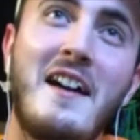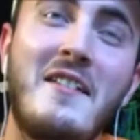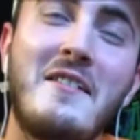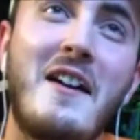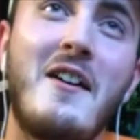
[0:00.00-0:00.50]

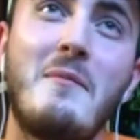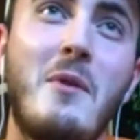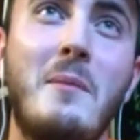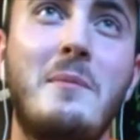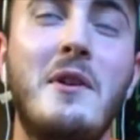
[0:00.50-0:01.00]
don't know how it
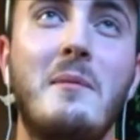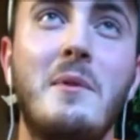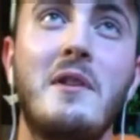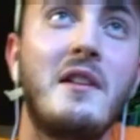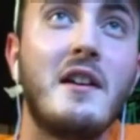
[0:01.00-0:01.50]
popped up,
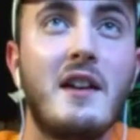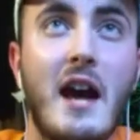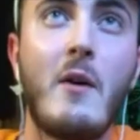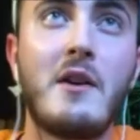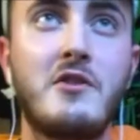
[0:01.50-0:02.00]
but
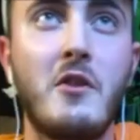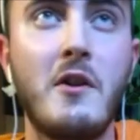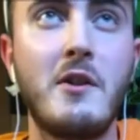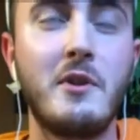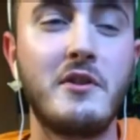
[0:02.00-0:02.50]
how I
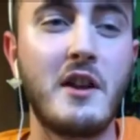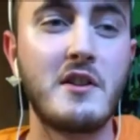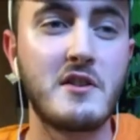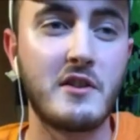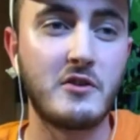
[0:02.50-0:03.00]
started was I
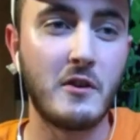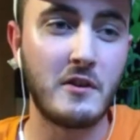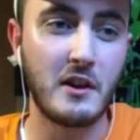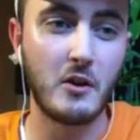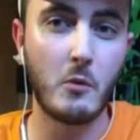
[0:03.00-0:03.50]
just like started
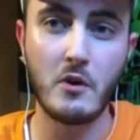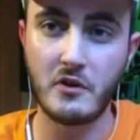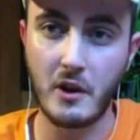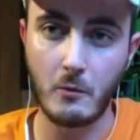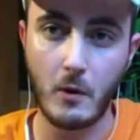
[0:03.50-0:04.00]
thinking of words
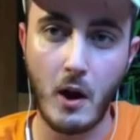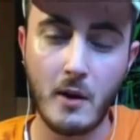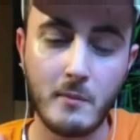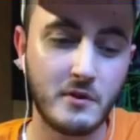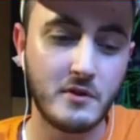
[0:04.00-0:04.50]
that
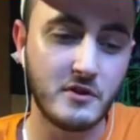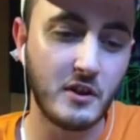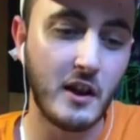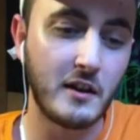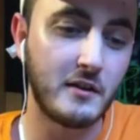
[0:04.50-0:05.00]
rhymed, just
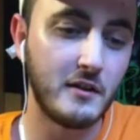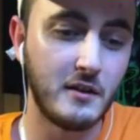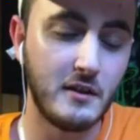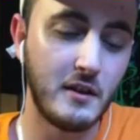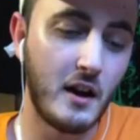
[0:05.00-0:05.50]

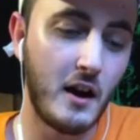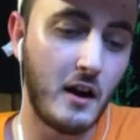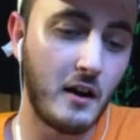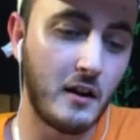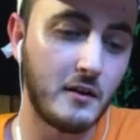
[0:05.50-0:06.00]

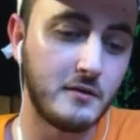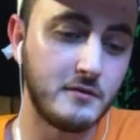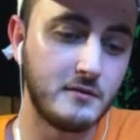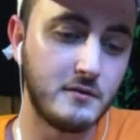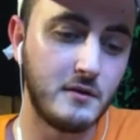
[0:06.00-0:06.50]
uh
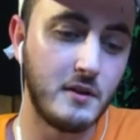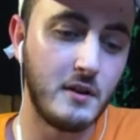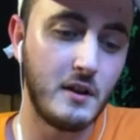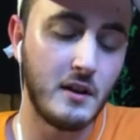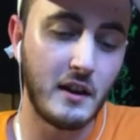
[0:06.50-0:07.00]

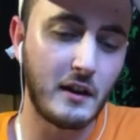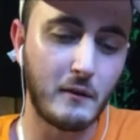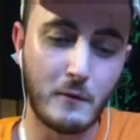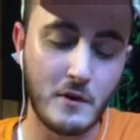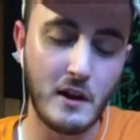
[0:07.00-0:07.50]
I
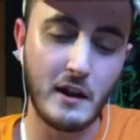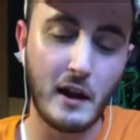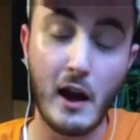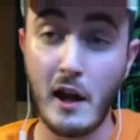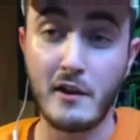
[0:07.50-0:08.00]

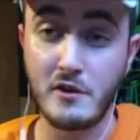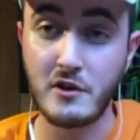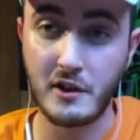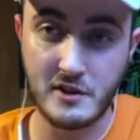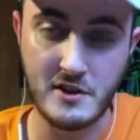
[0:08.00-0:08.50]
used to
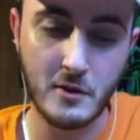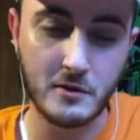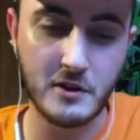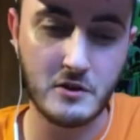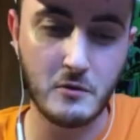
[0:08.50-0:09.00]
like the Celtics, so